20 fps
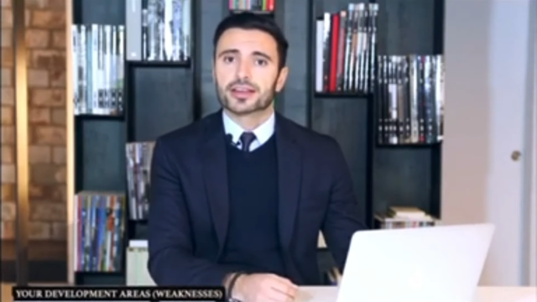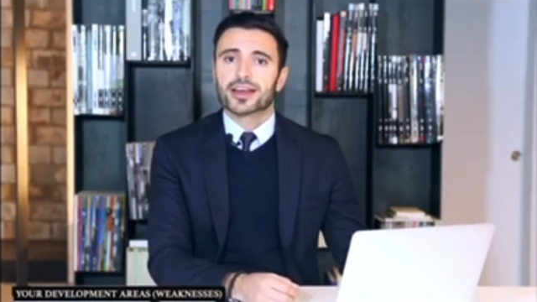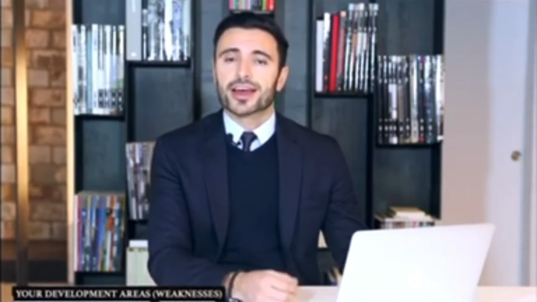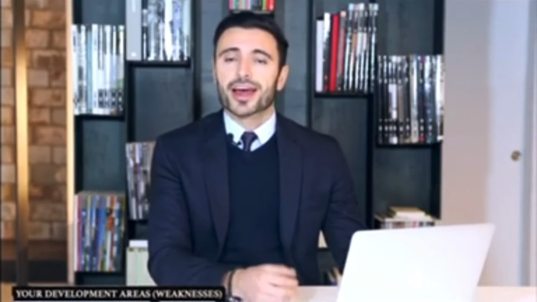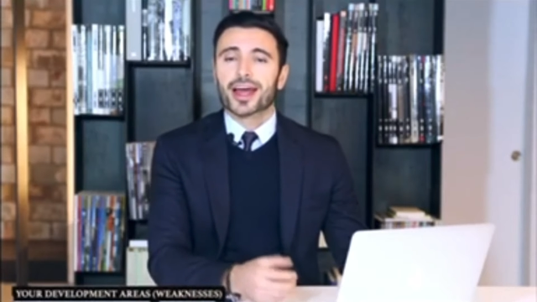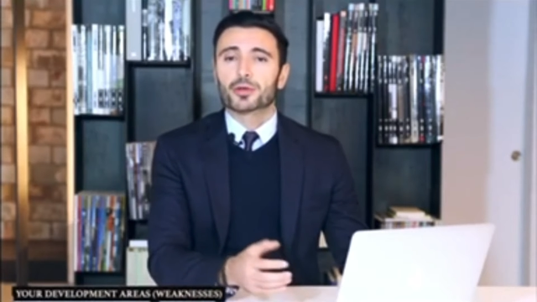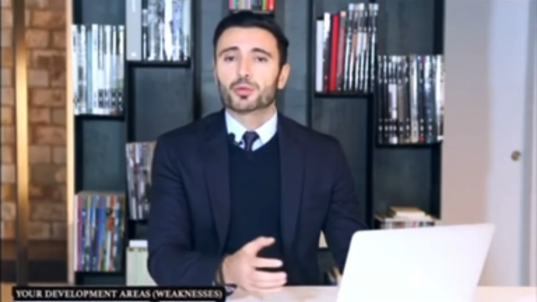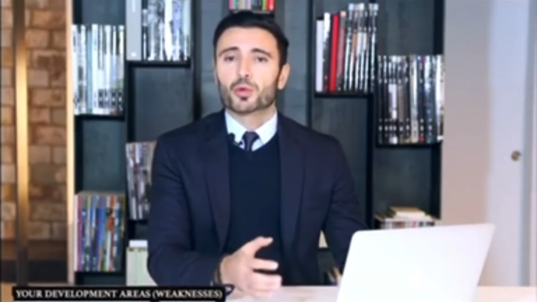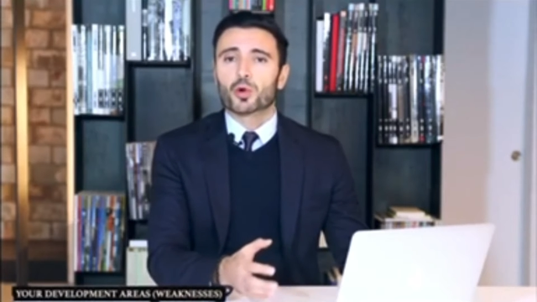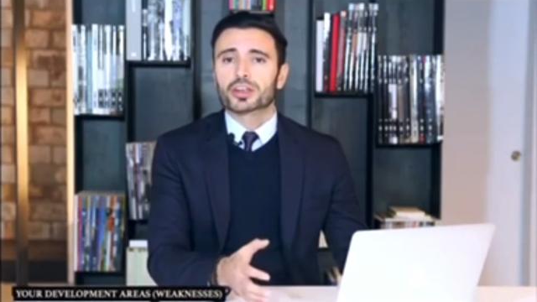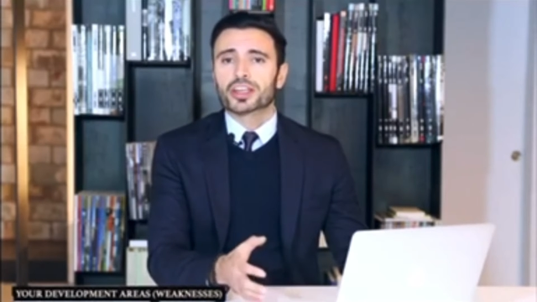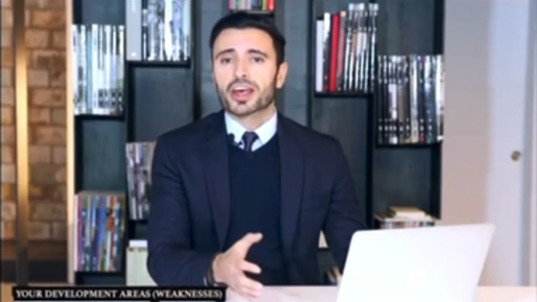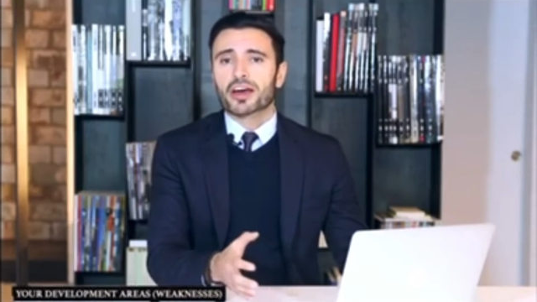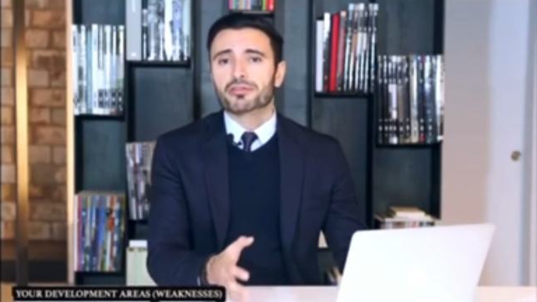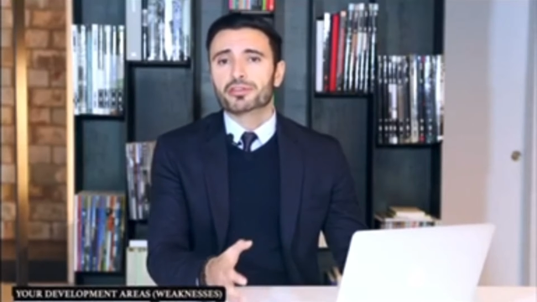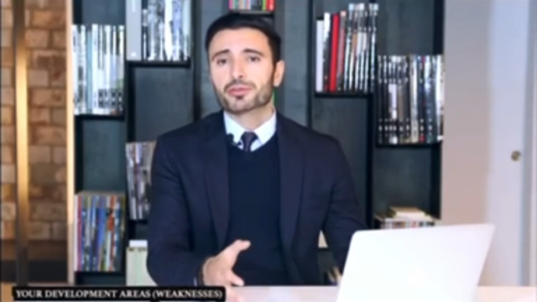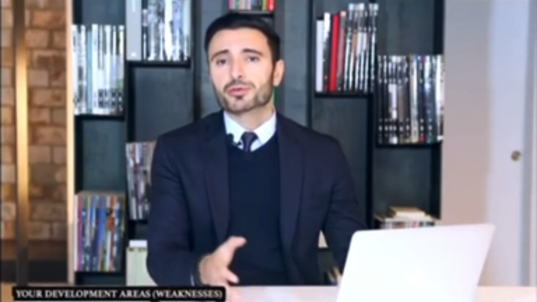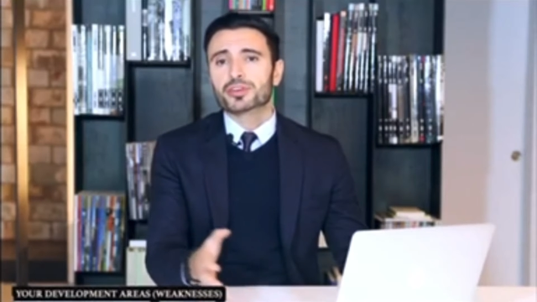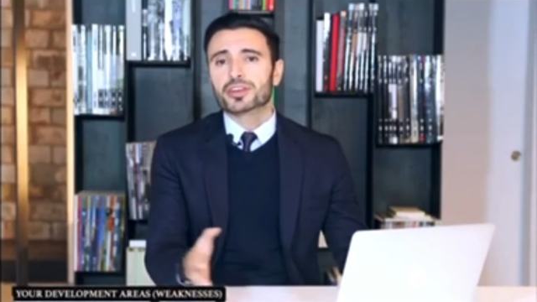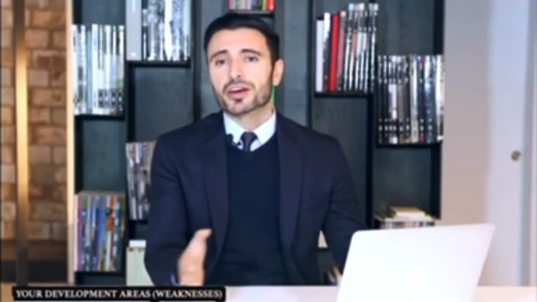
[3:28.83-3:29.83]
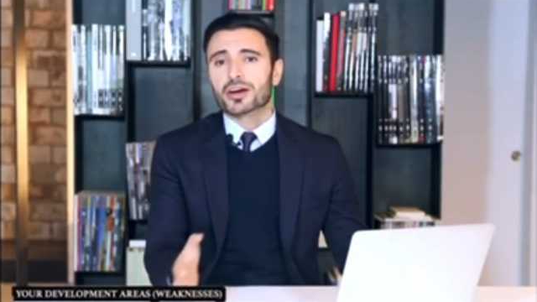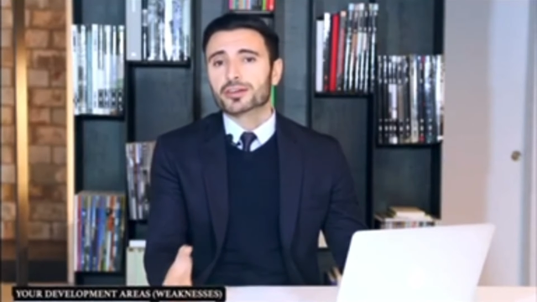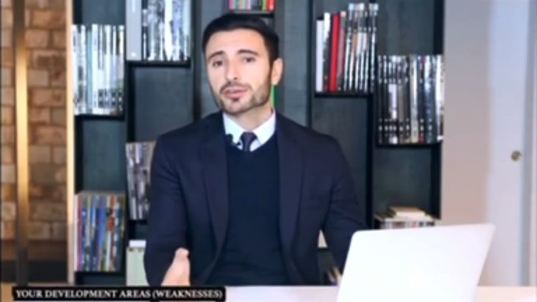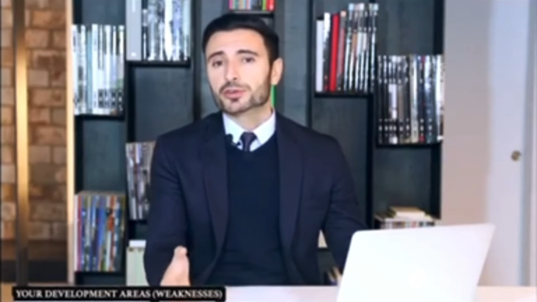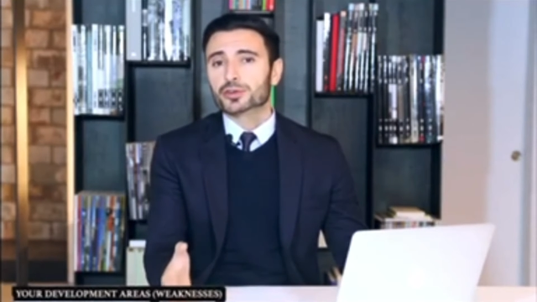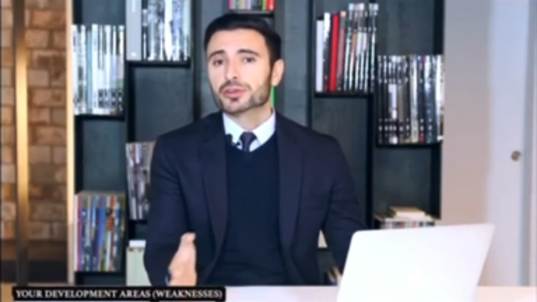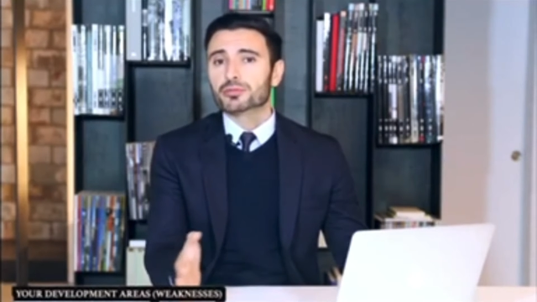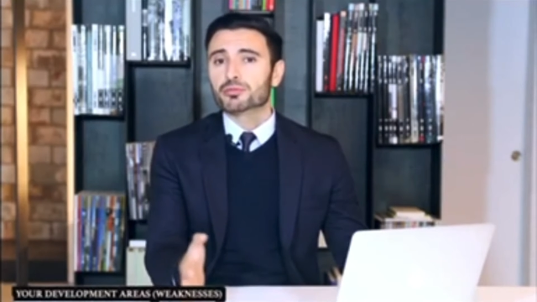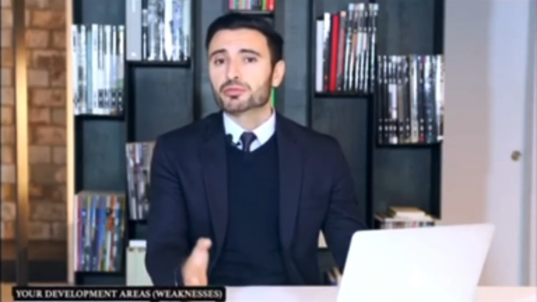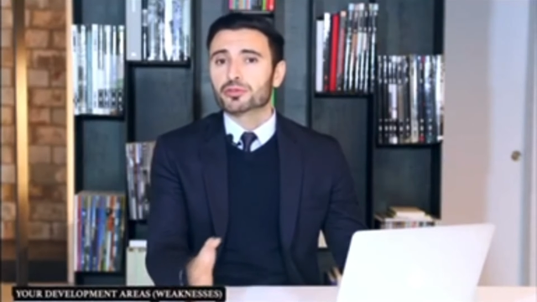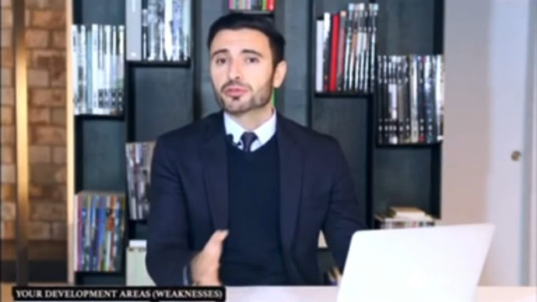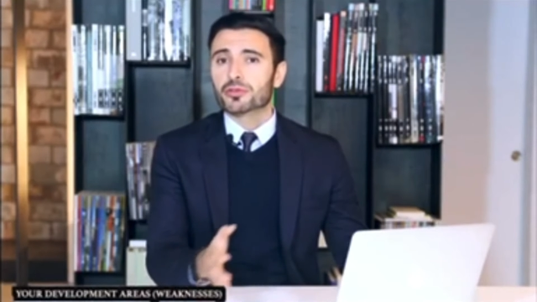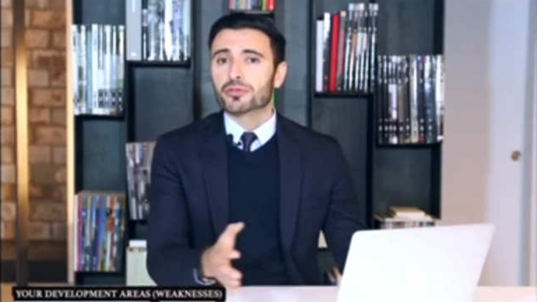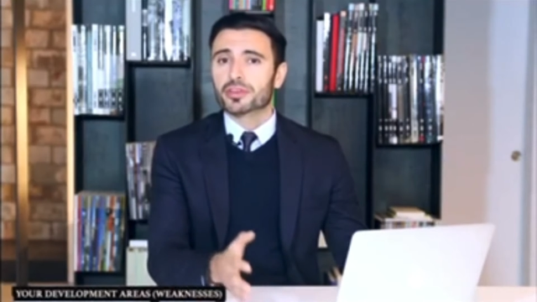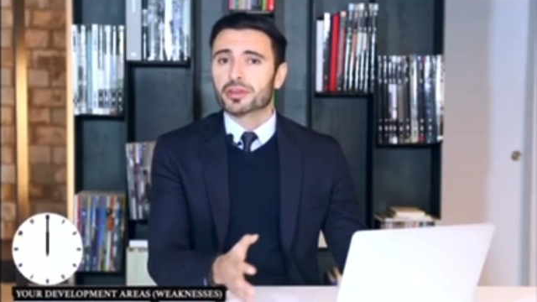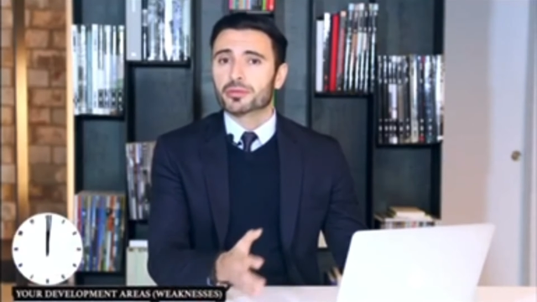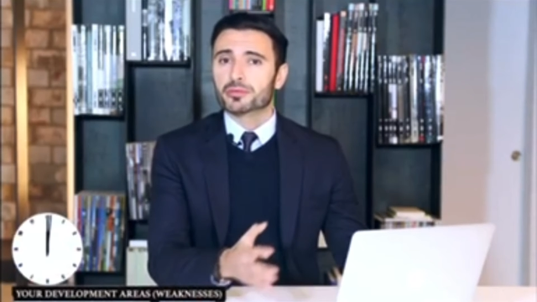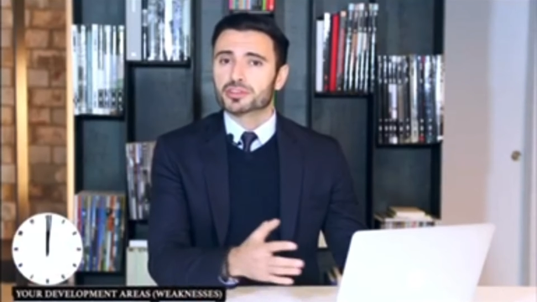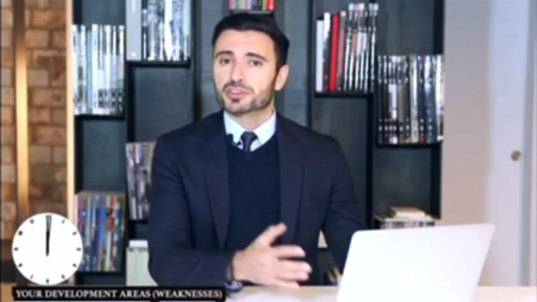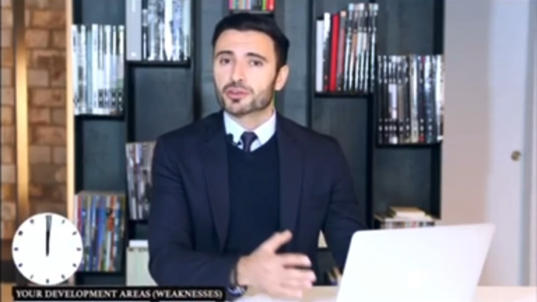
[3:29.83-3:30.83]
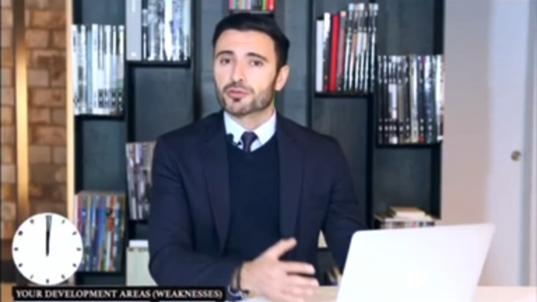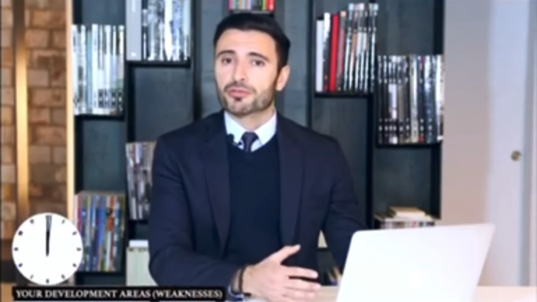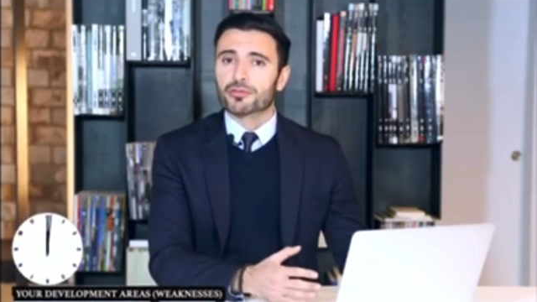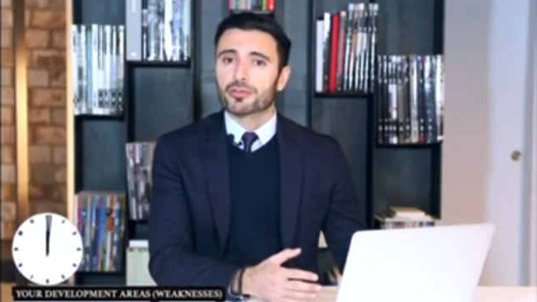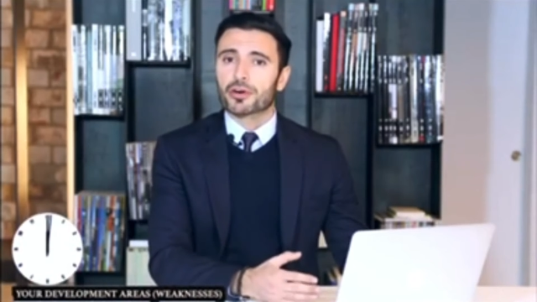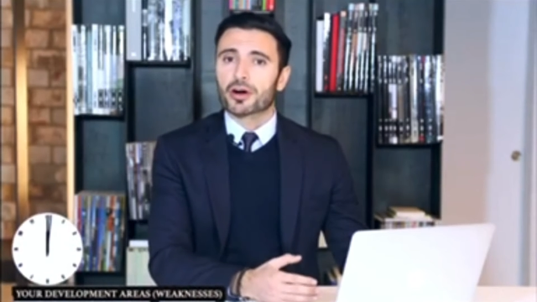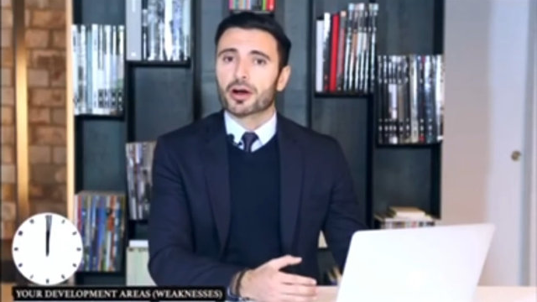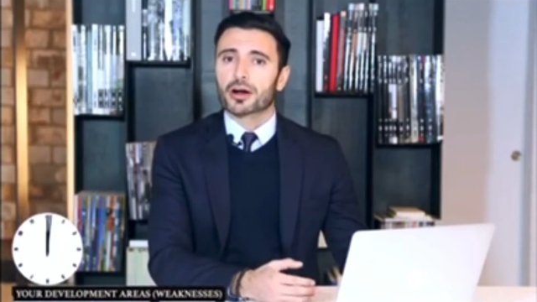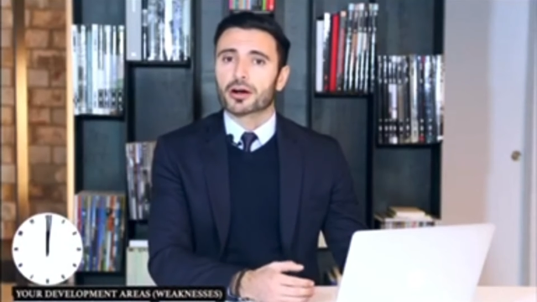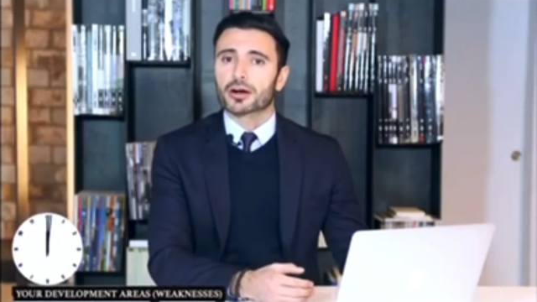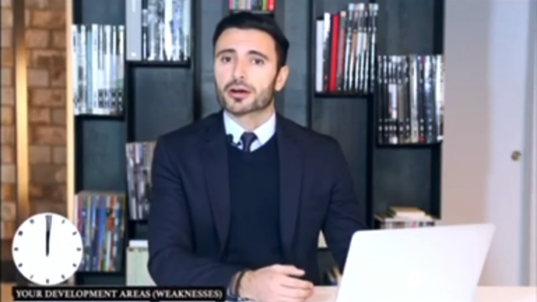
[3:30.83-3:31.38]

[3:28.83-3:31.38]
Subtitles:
And what have you done to improve them so far?